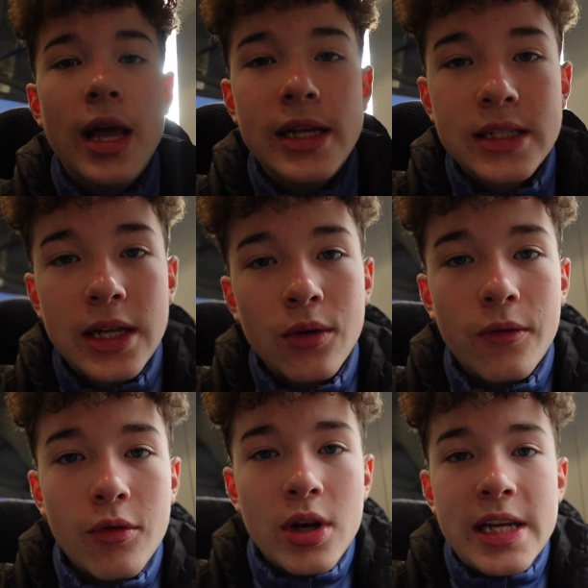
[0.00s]
It said on the
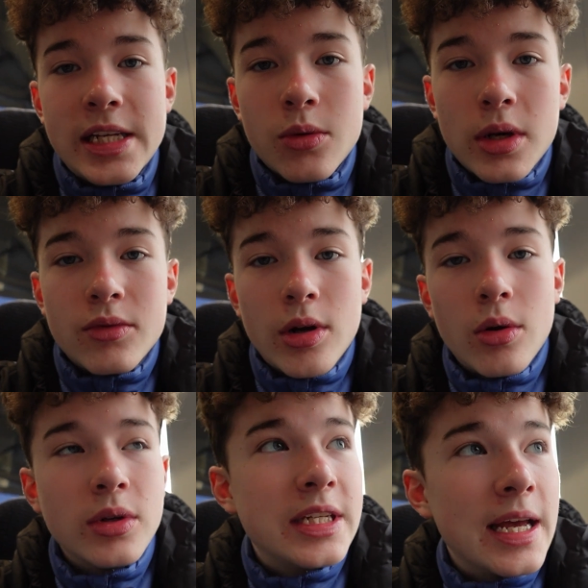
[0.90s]
front East-West
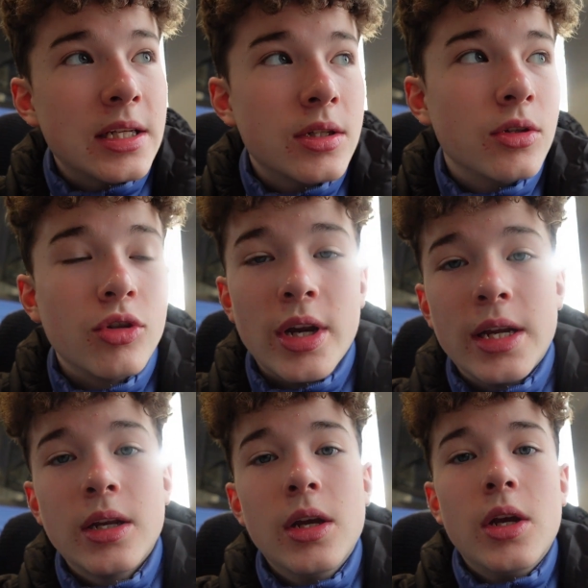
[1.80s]
Rail test train.